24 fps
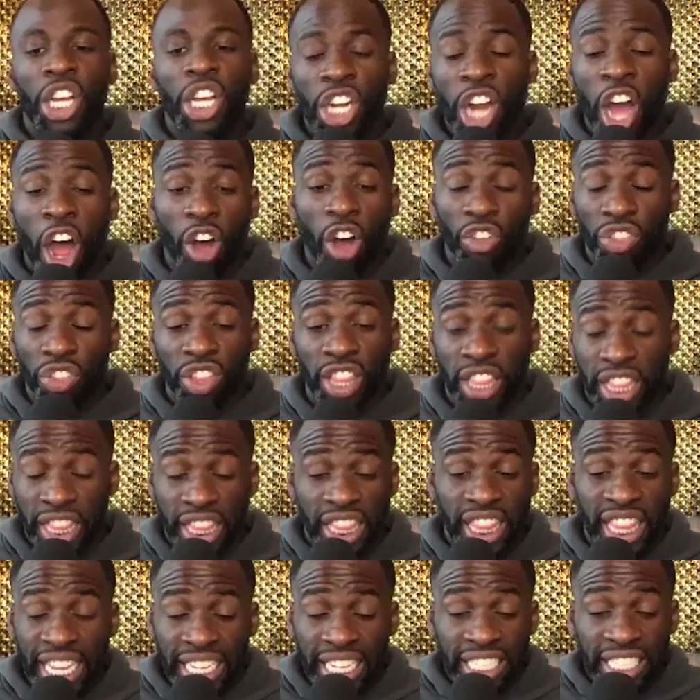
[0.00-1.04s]
No,
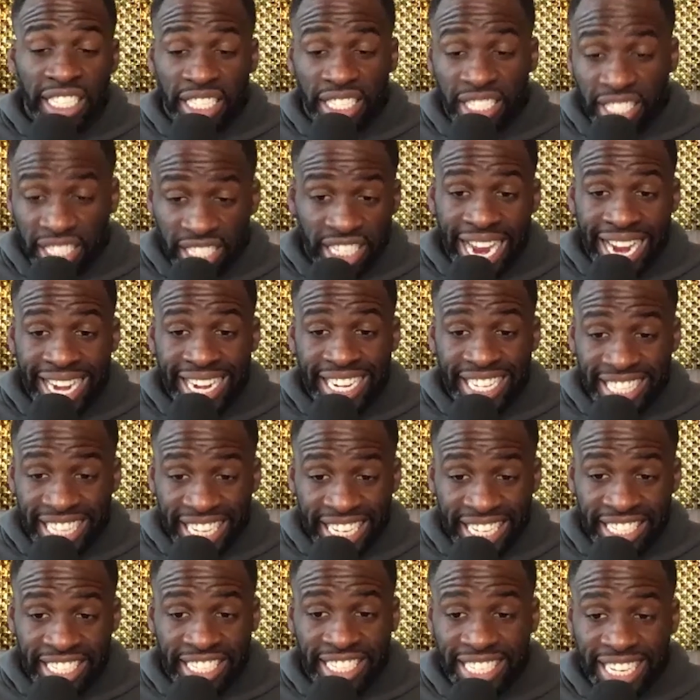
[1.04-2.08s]

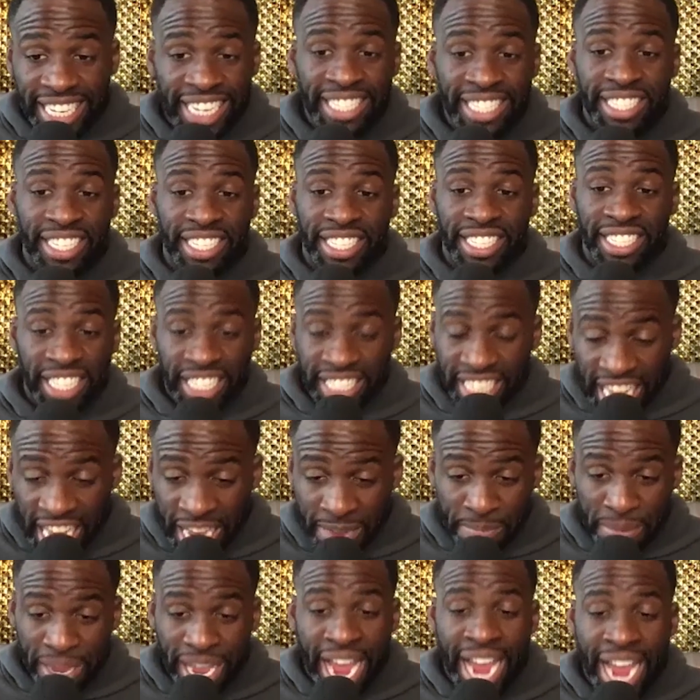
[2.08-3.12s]
these seasons, the
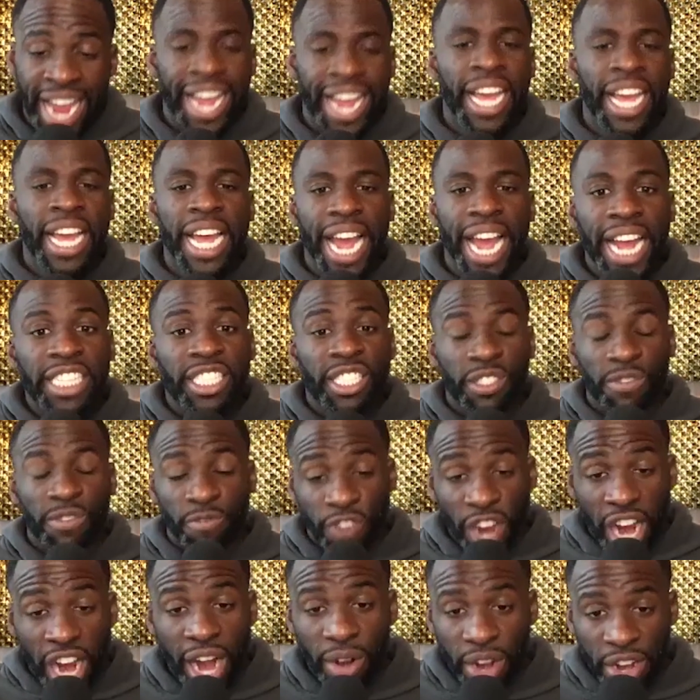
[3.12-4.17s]
NBA, it's
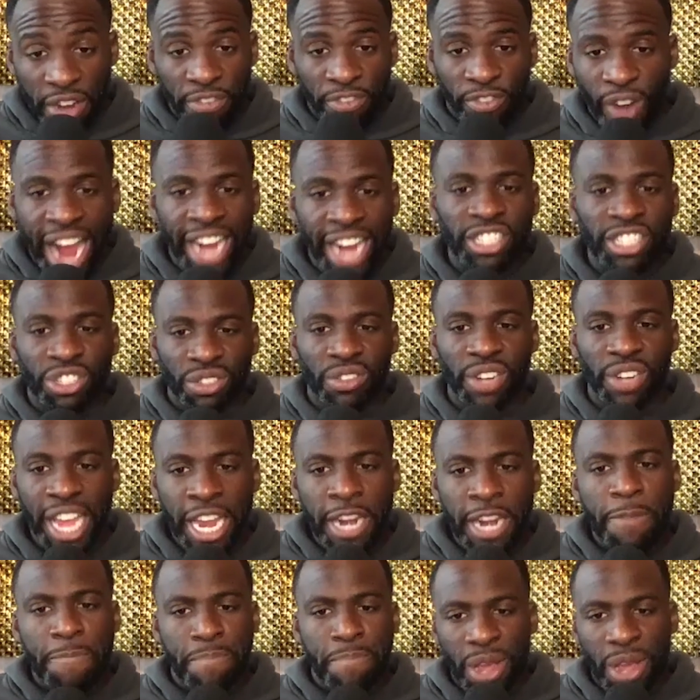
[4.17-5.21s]
very fragile.
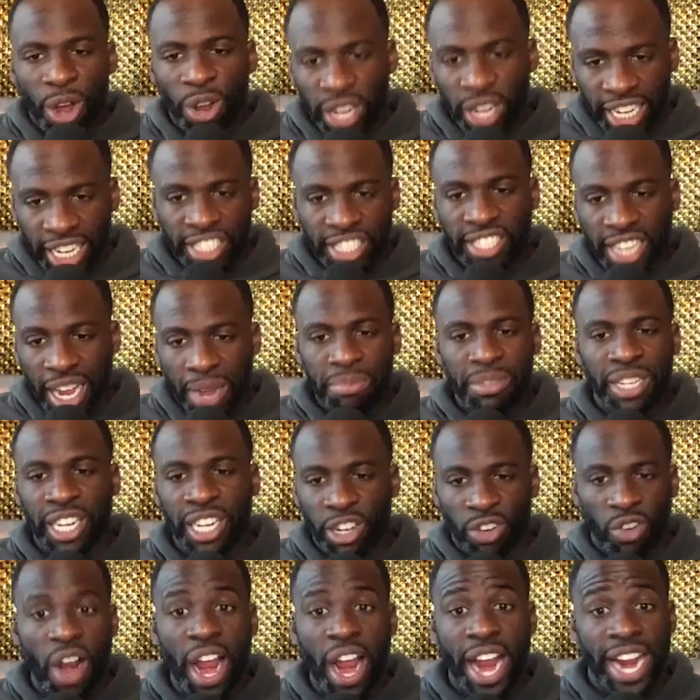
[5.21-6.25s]
And building something
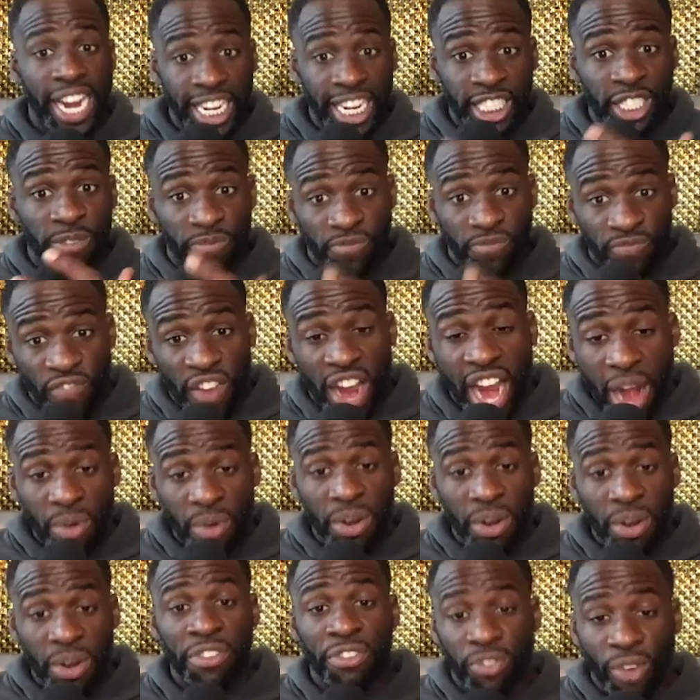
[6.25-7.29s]
great, it's
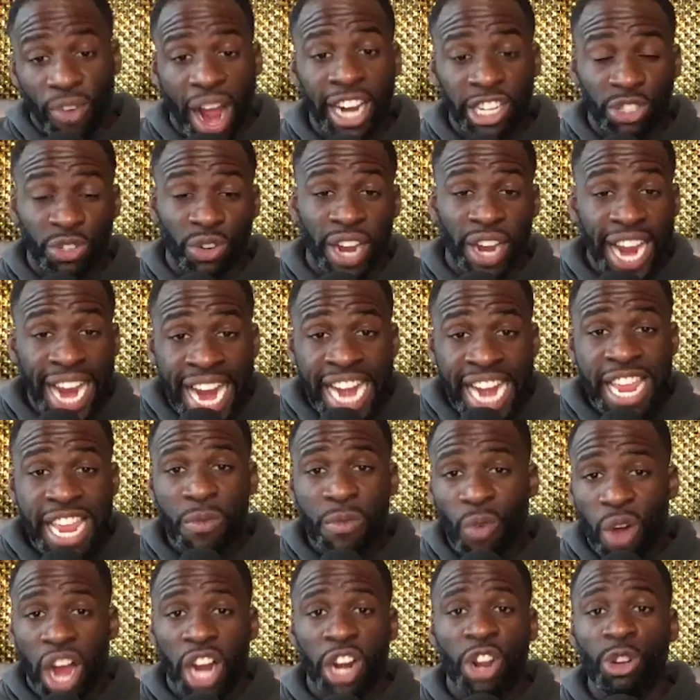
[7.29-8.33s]
very fragile.
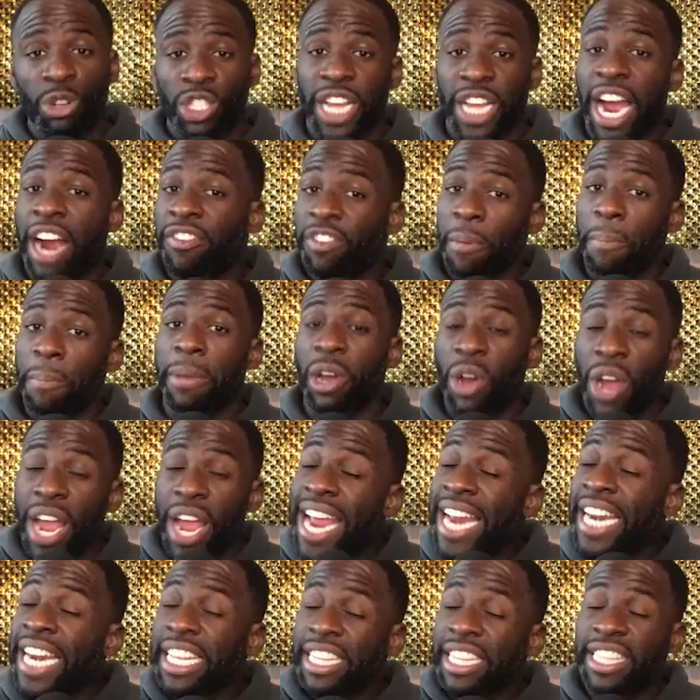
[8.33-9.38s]
Anyone who's ever built
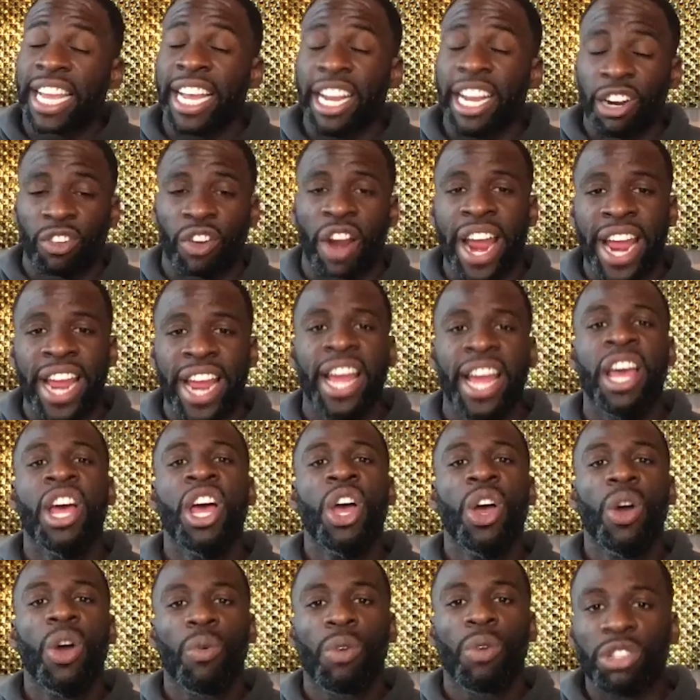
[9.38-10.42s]
anything great
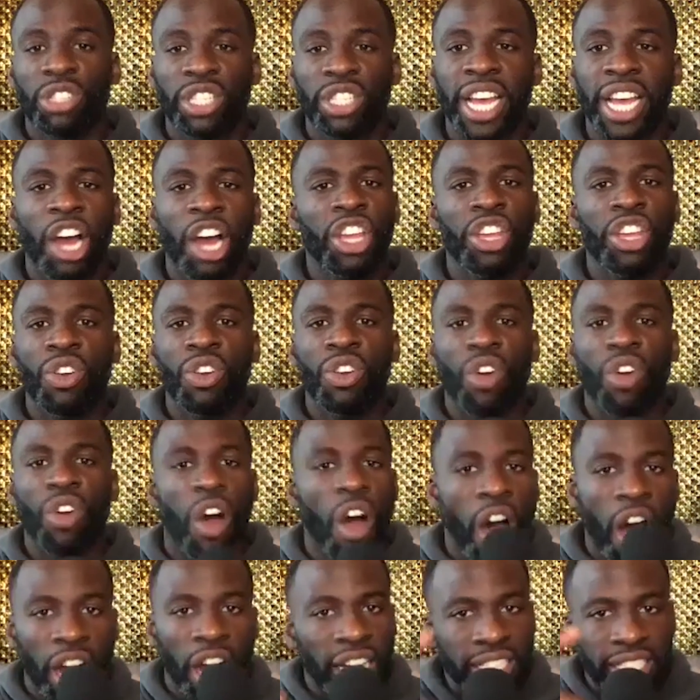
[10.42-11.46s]
will tell you,
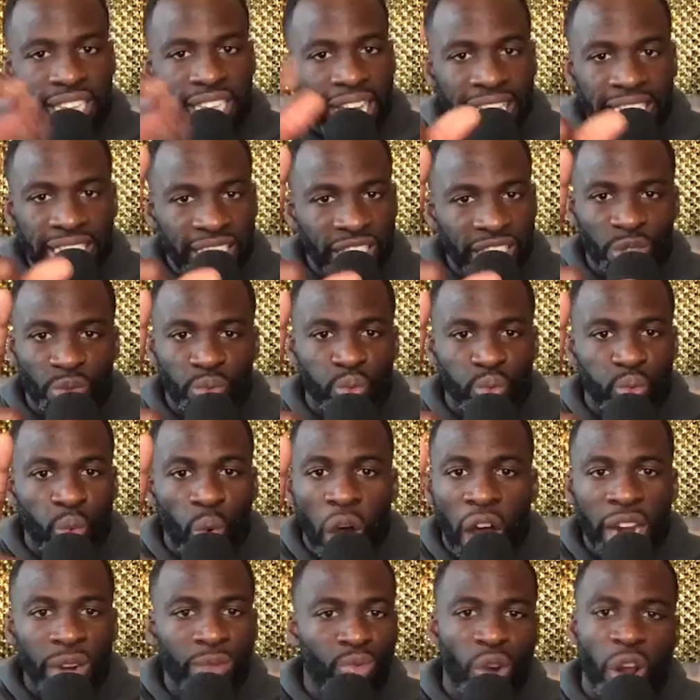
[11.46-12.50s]
all it takes is
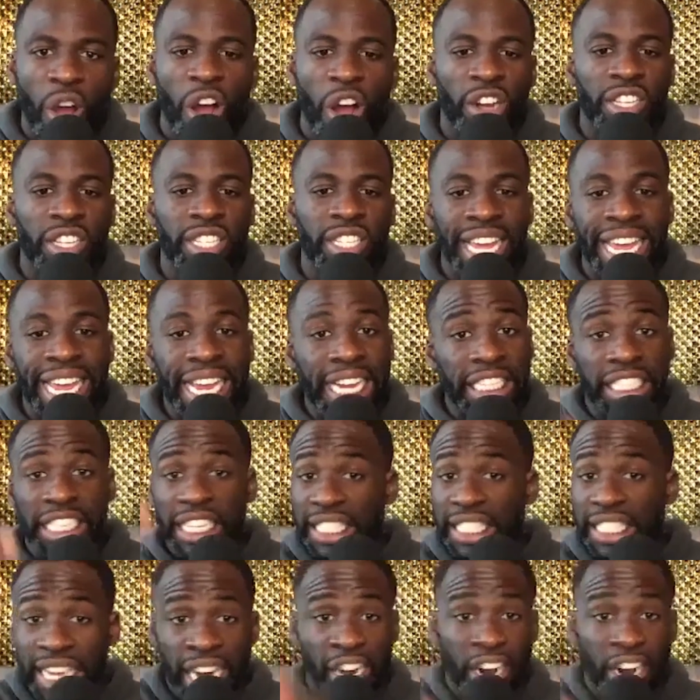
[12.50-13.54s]
one wrong thing to
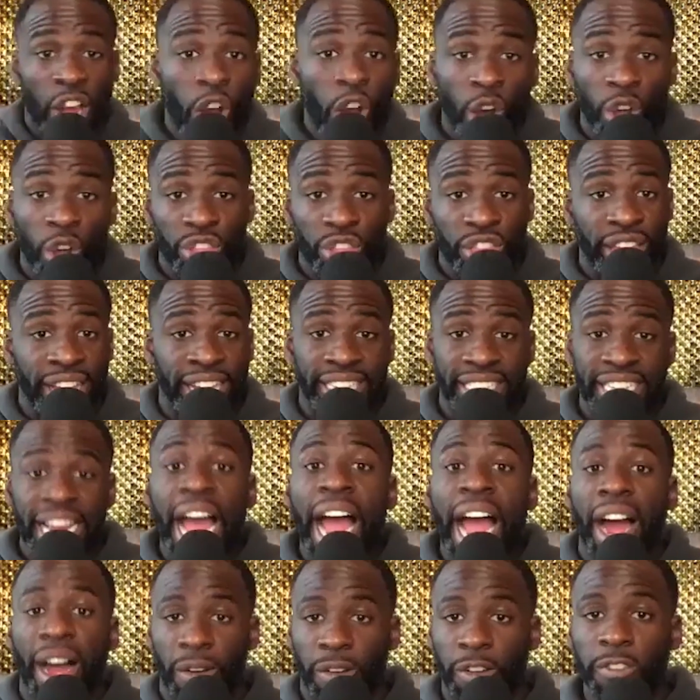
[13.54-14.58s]
tear the whole thing
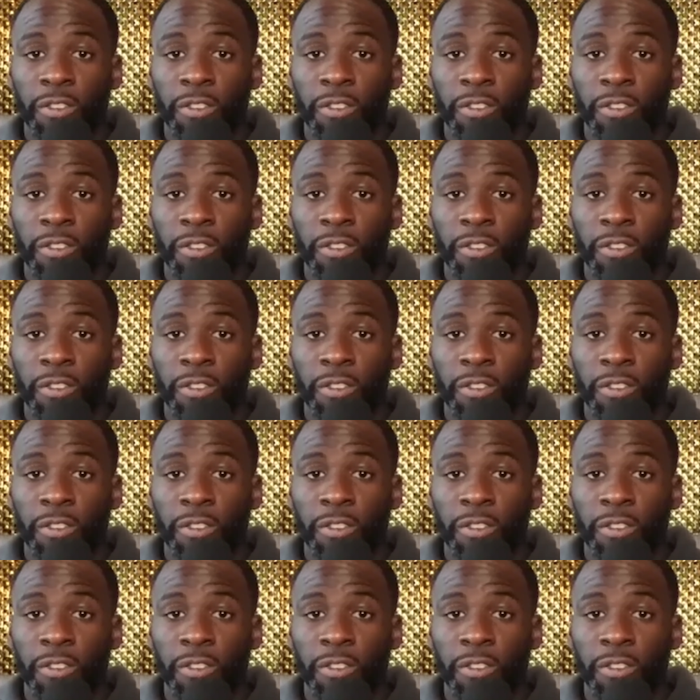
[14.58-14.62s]
down.